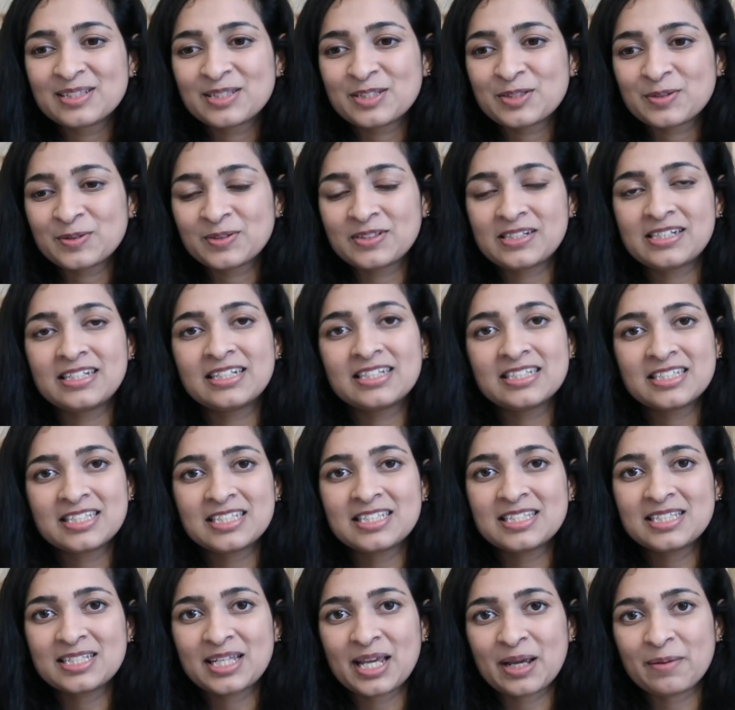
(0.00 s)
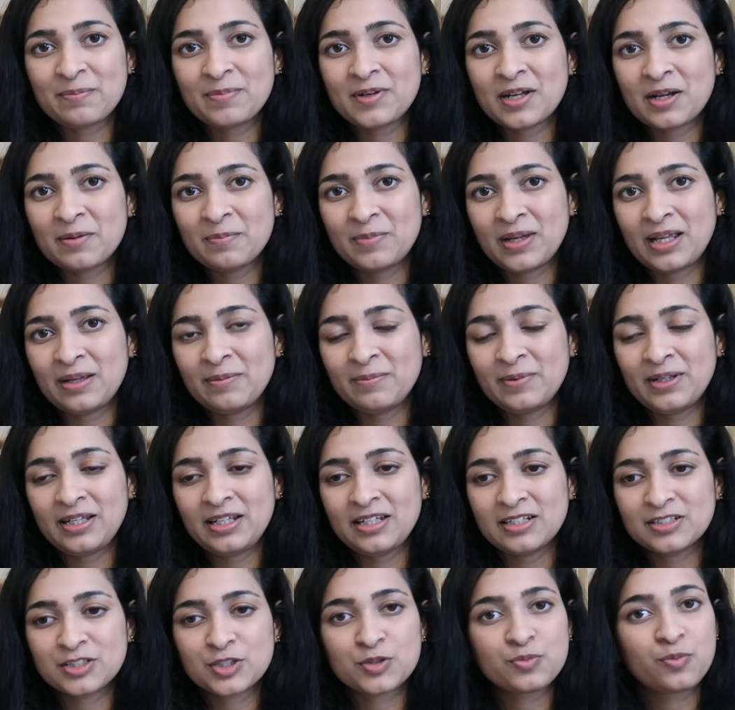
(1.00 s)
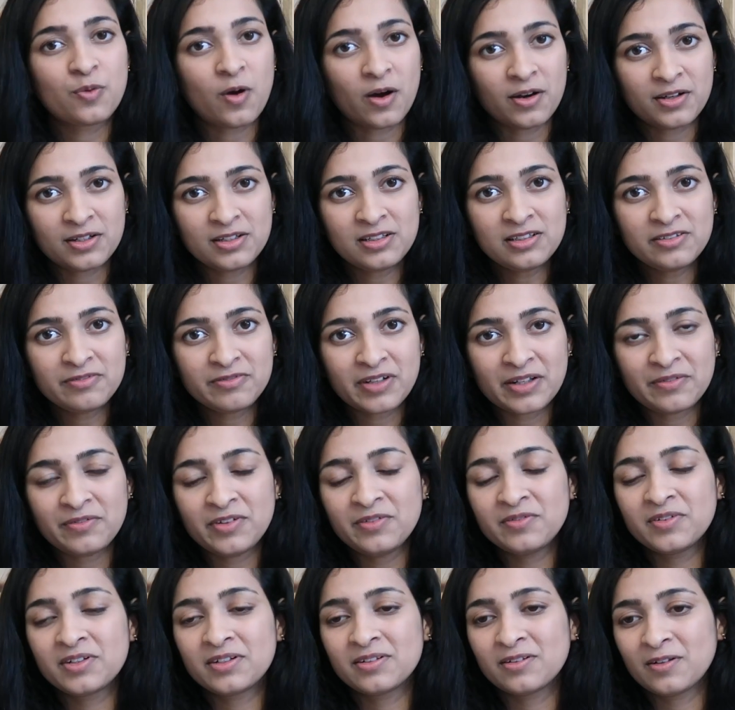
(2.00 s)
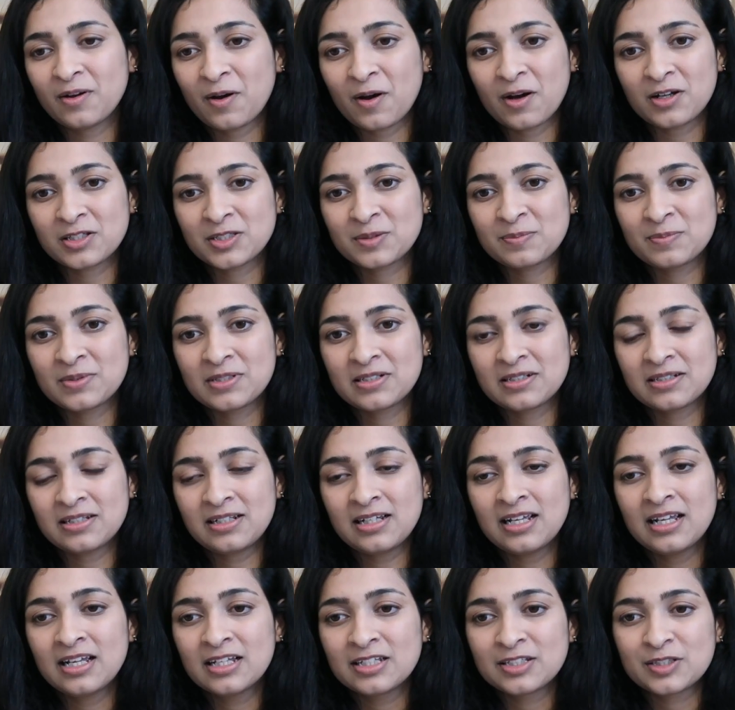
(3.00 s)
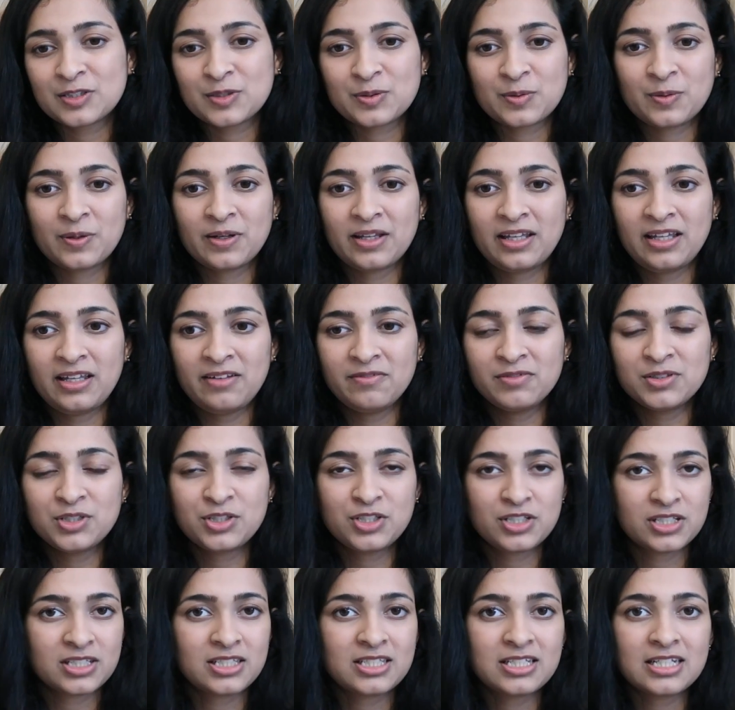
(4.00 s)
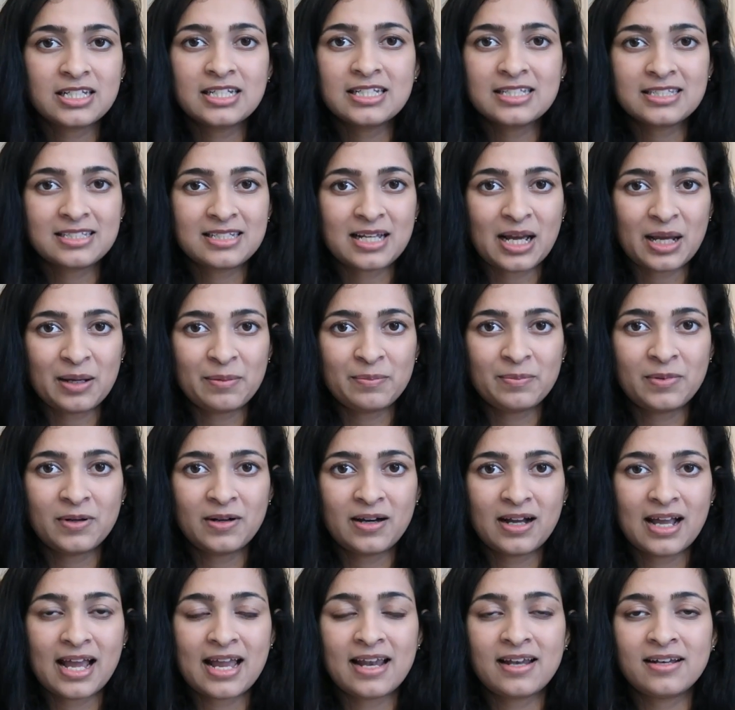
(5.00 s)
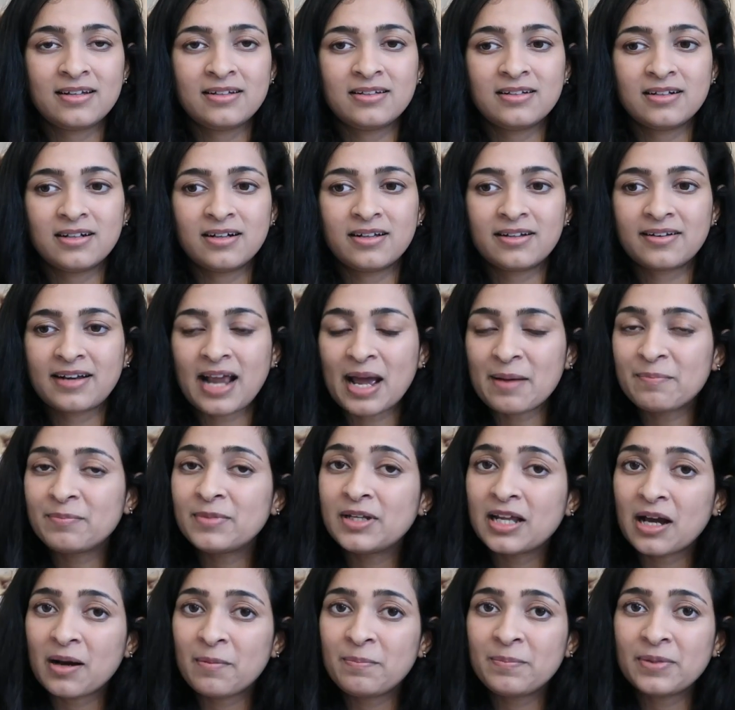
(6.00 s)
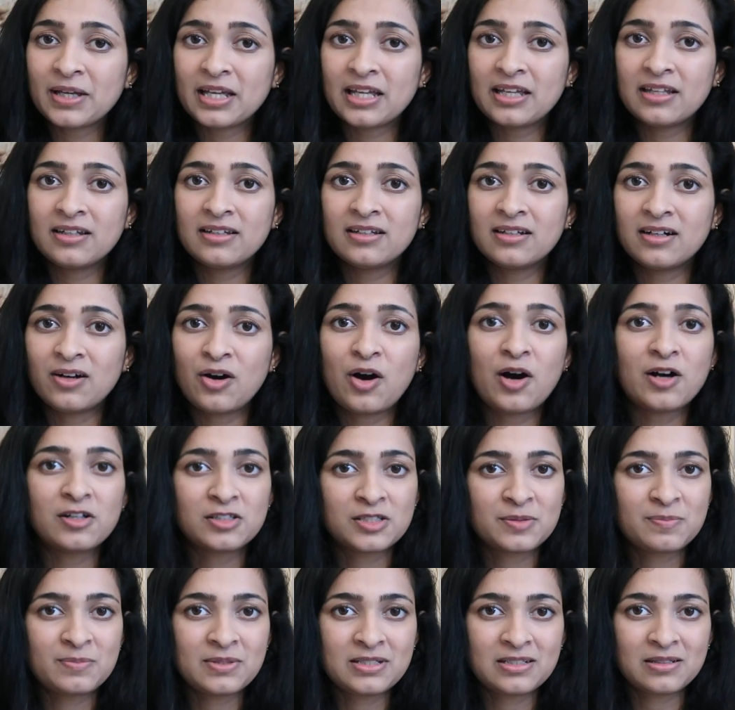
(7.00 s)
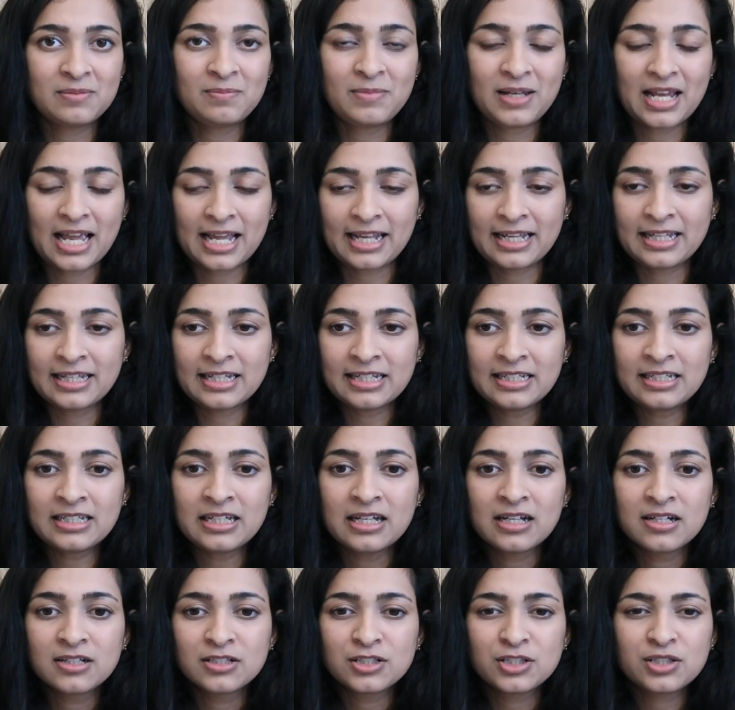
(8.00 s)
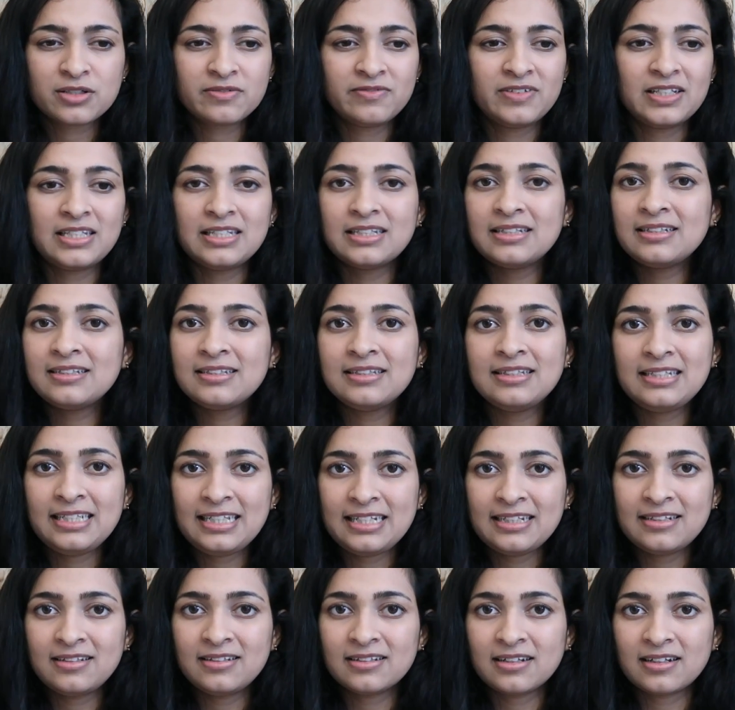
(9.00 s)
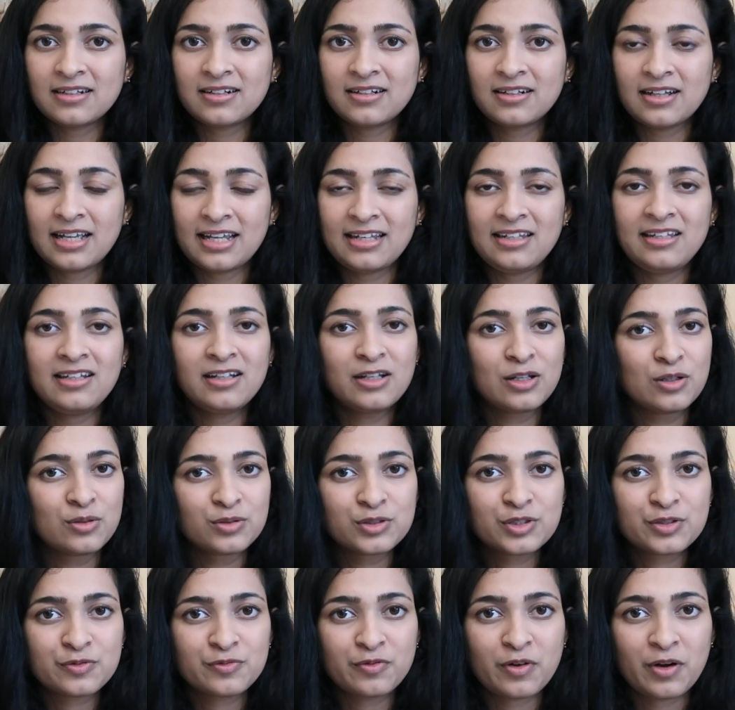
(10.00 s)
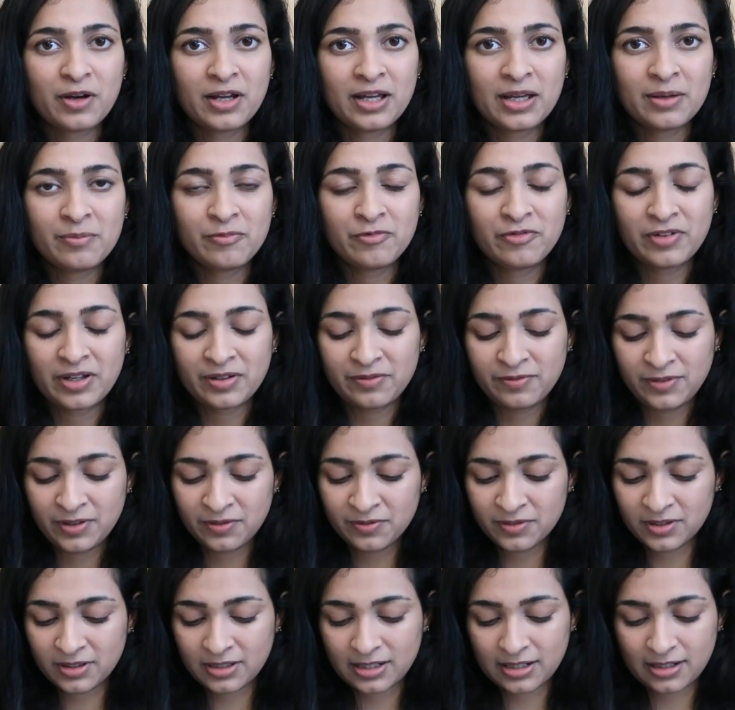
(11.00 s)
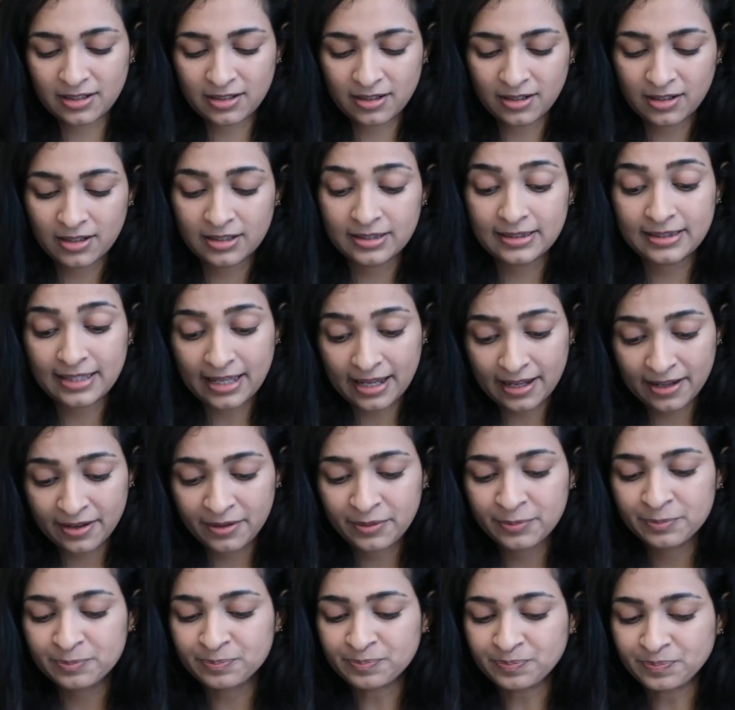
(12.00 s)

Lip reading: So the nurses kept our baby swaddled when we were in the hospital. So he was just in his diaper and wrapped up in a hospital blanket. So we didn't need any clothes for him when we were there.